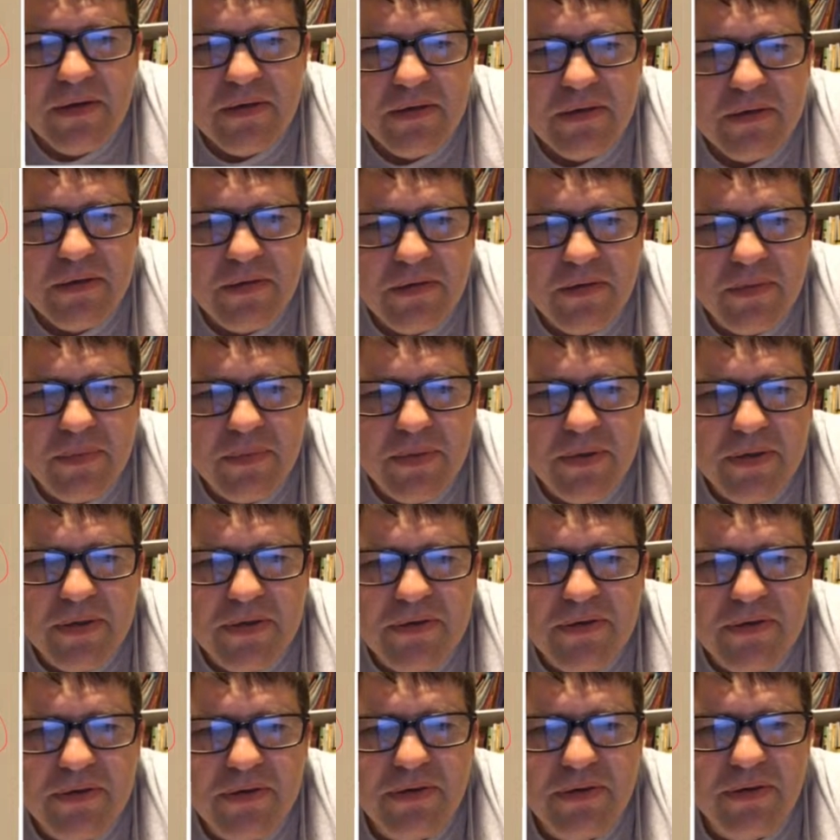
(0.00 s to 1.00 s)
So we put
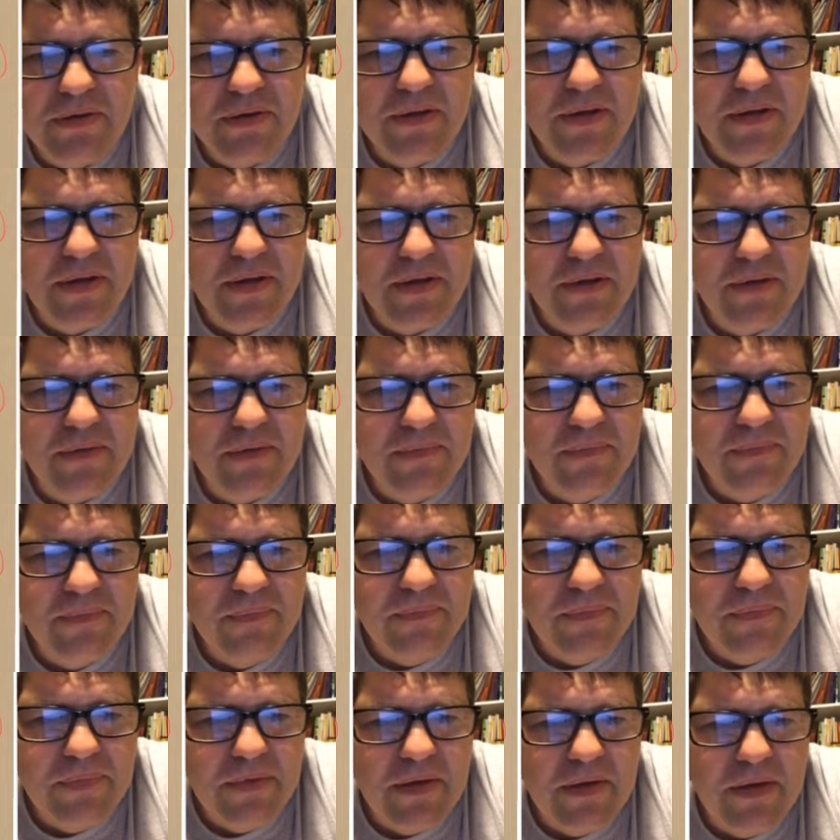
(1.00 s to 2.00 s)
0 there
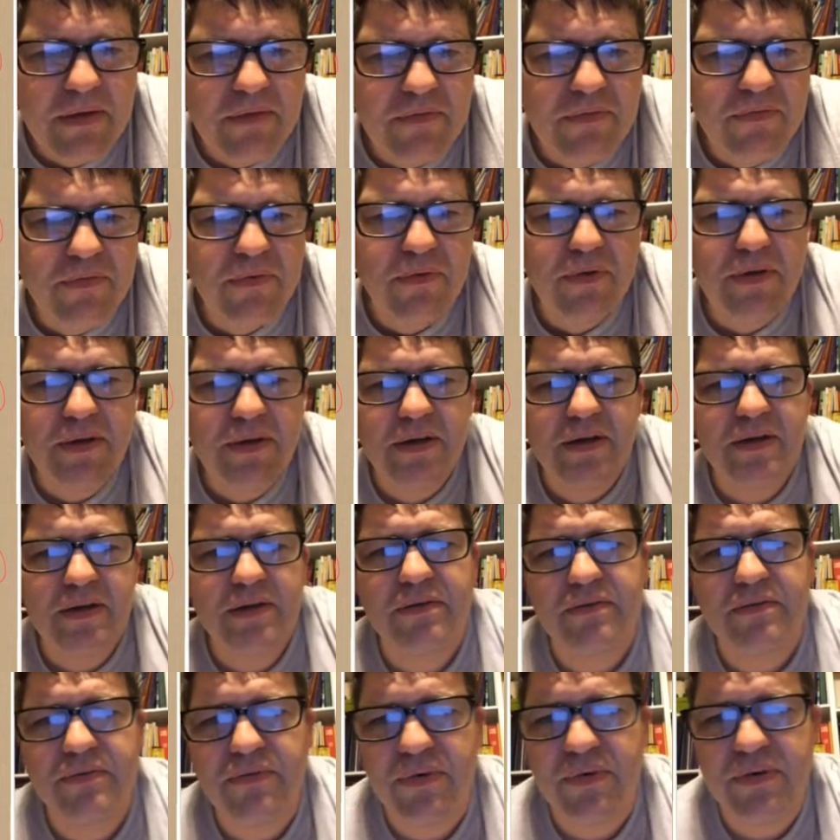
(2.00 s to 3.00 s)
and 4 there
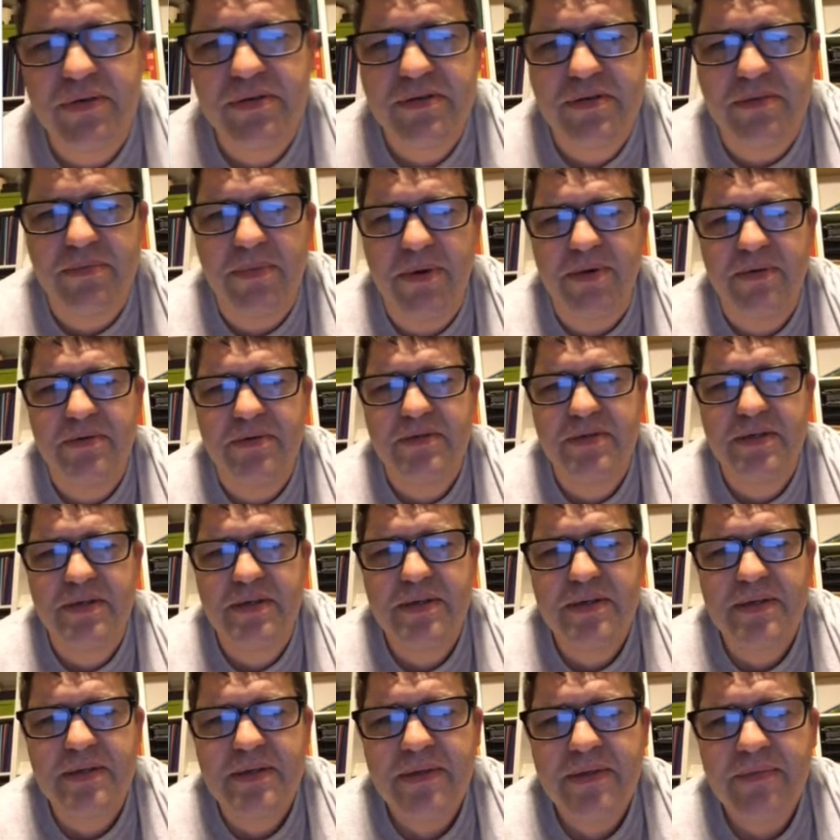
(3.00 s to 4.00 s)
because 4 is the most.
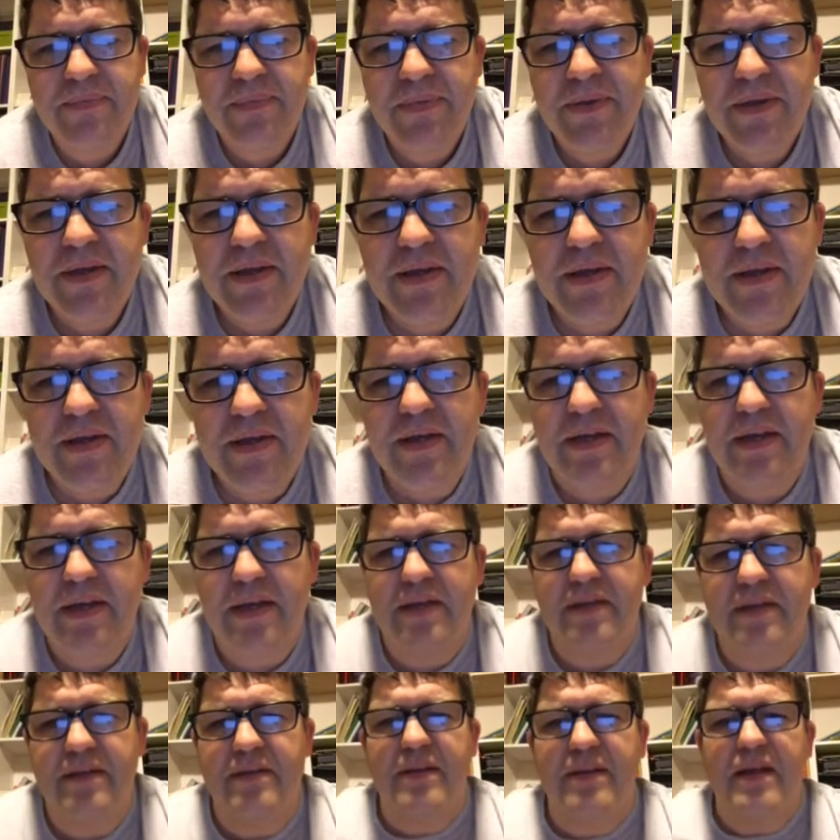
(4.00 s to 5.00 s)

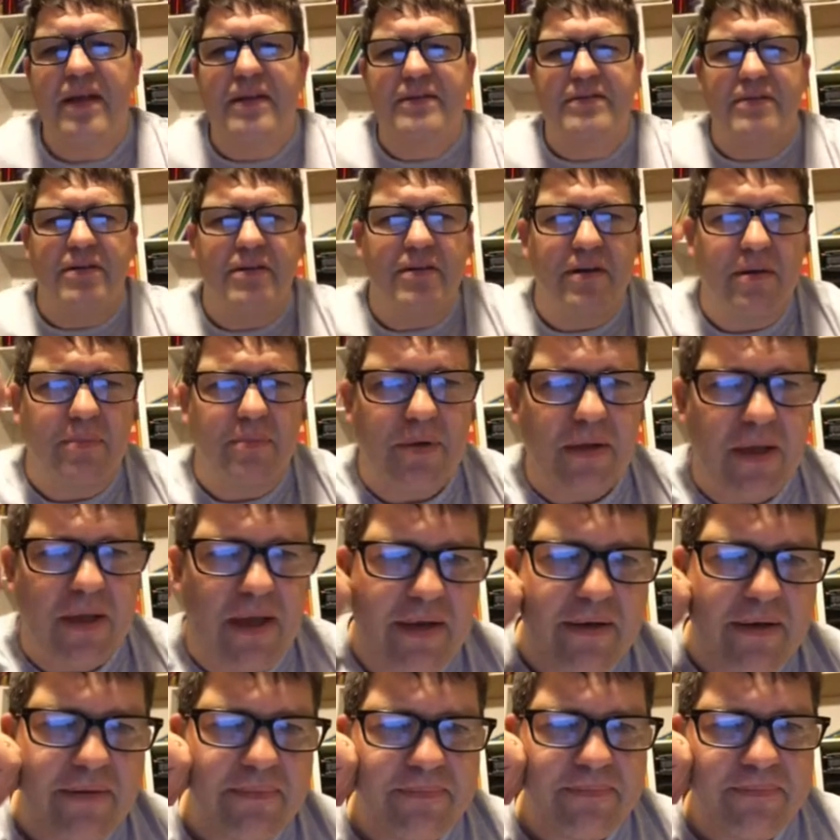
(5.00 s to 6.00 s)
And that's our number
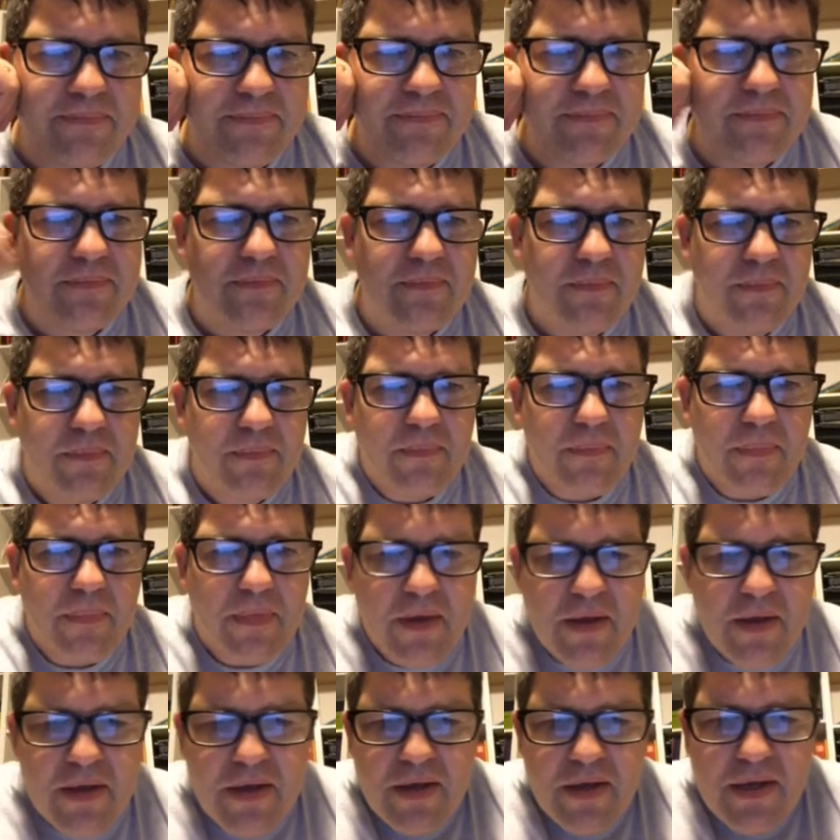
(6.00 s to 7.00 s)
line.
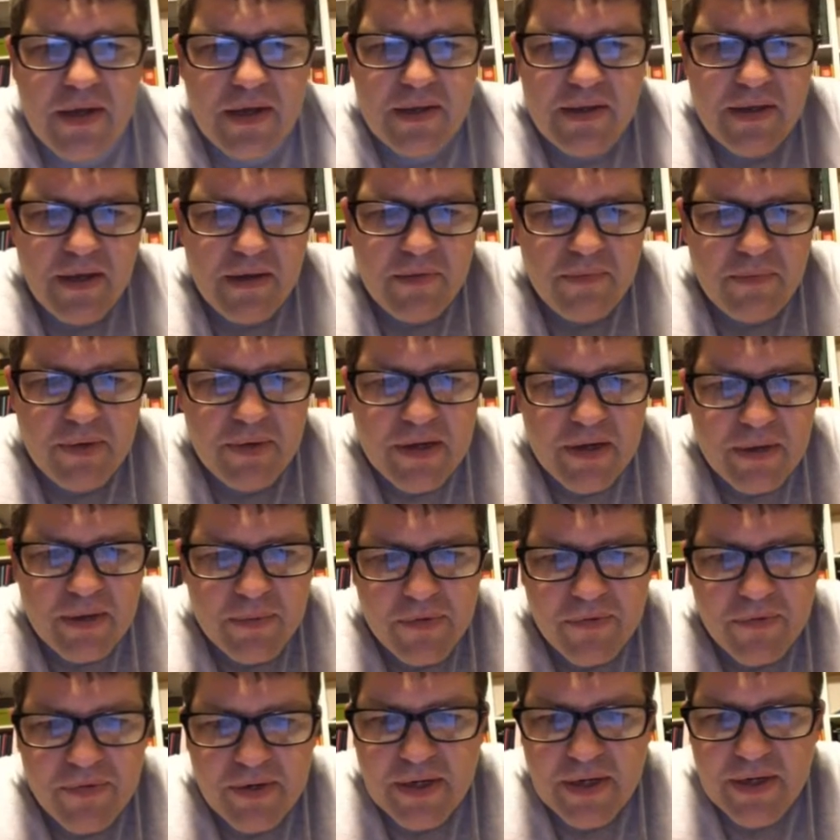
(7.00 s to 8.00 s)
And then we come
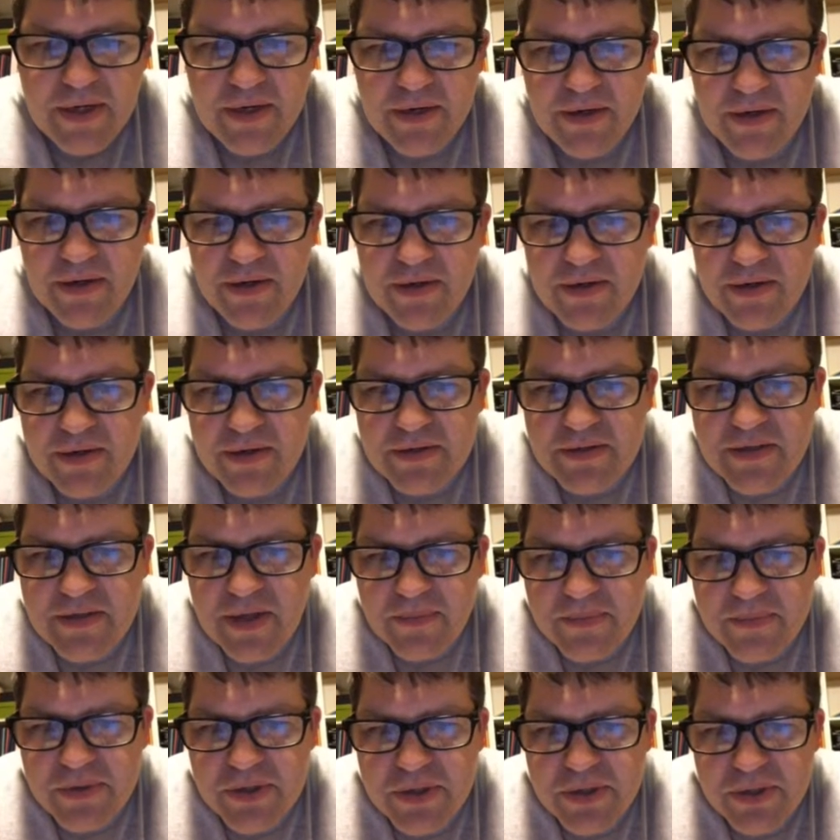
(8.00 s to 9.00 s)
over here.
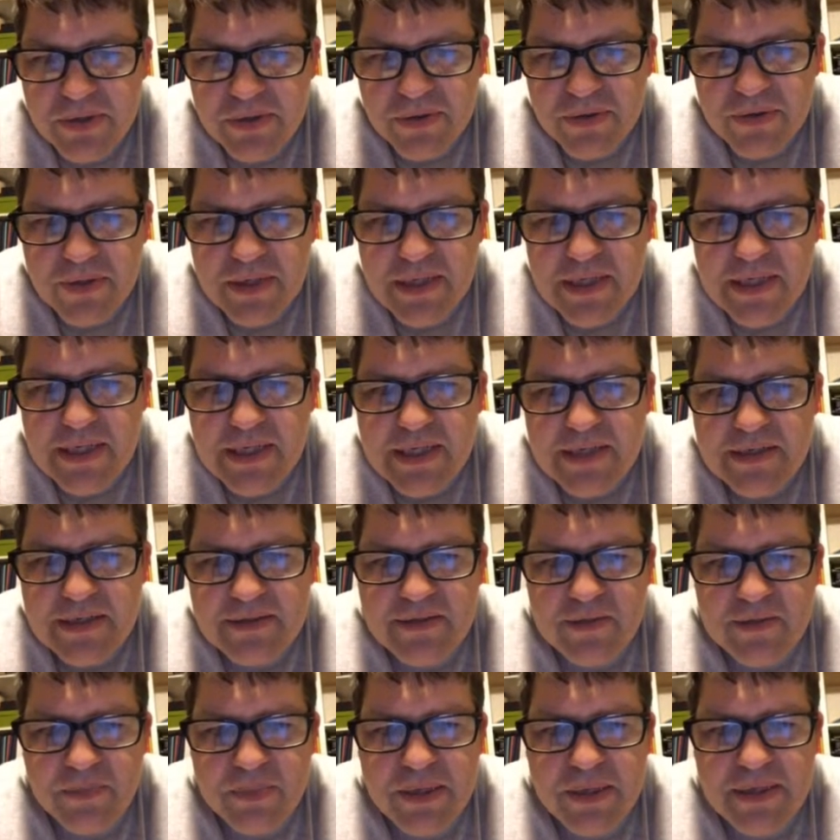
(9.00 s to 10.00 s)
Step 2 is
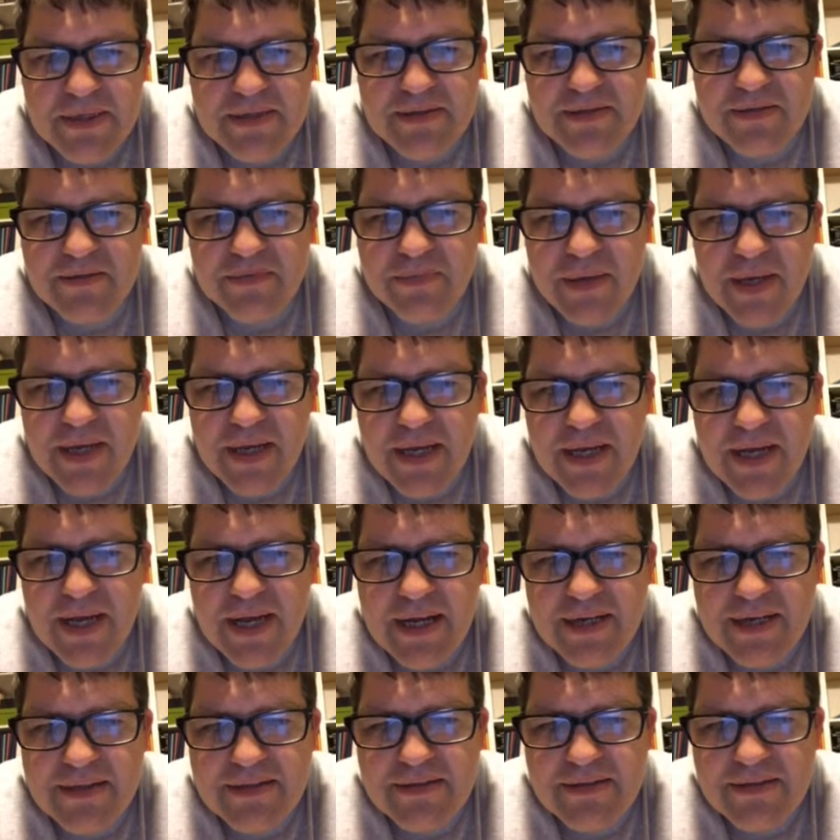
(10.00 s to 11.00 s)
to place as many
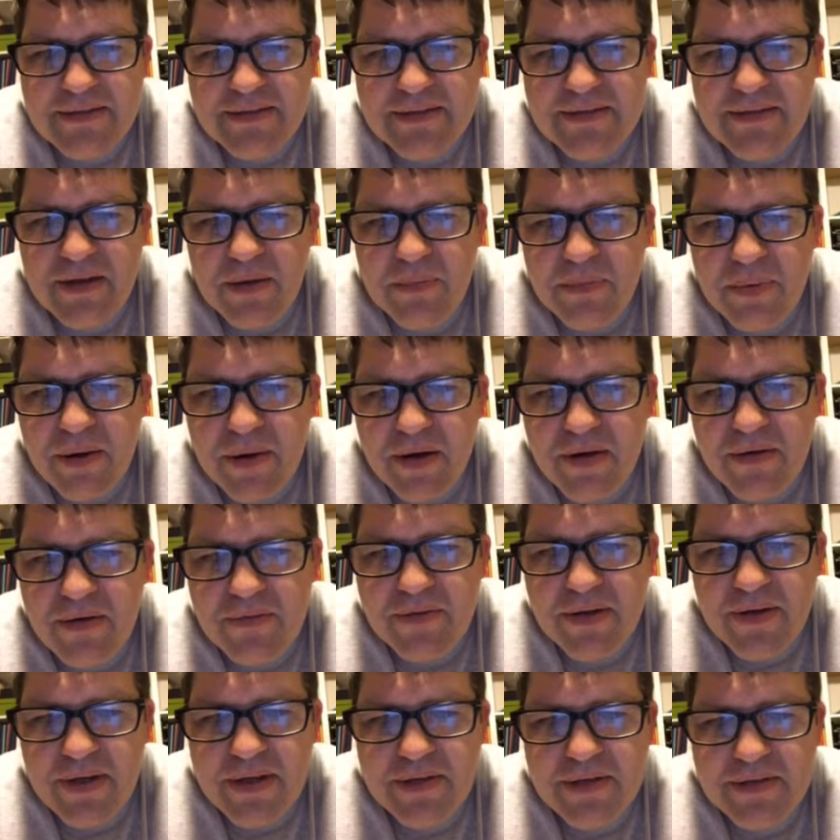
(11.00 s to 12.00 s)
x's above
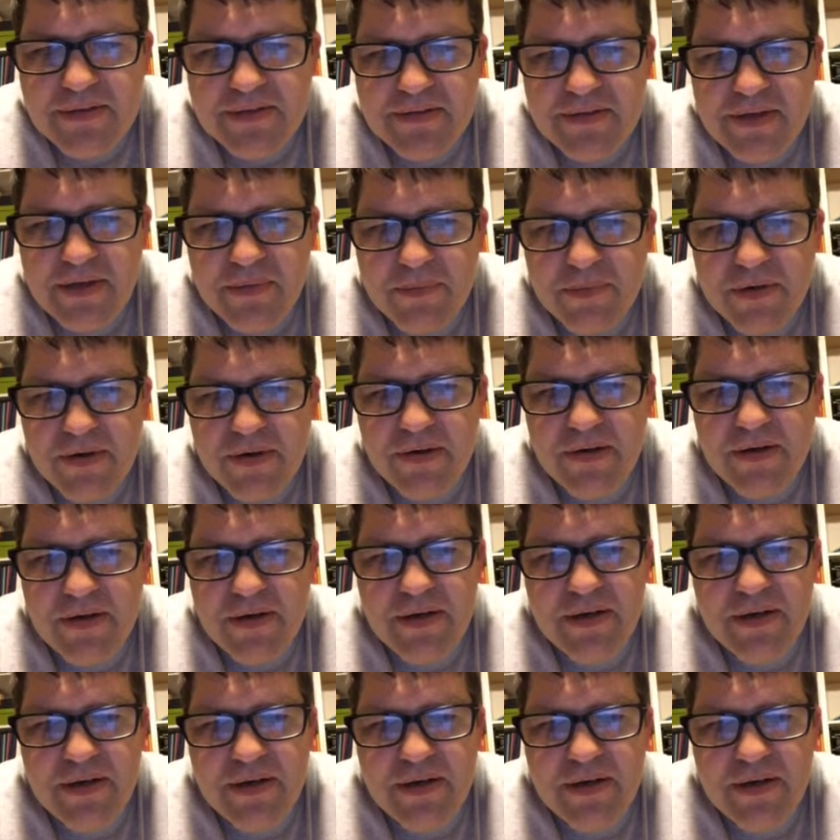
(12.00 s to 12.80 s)
as the number